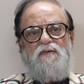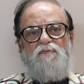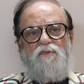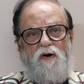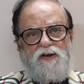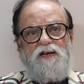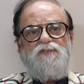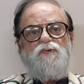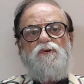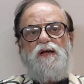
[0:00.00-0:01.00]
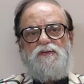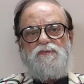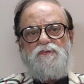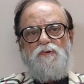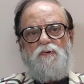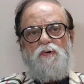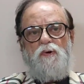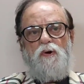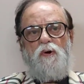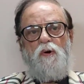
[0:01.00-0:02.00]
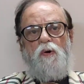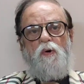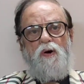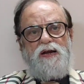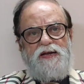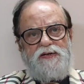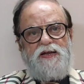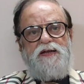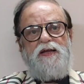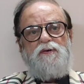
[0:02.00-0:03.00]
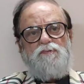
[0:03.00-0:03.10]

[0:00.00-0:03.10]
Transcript: foreign students who are intending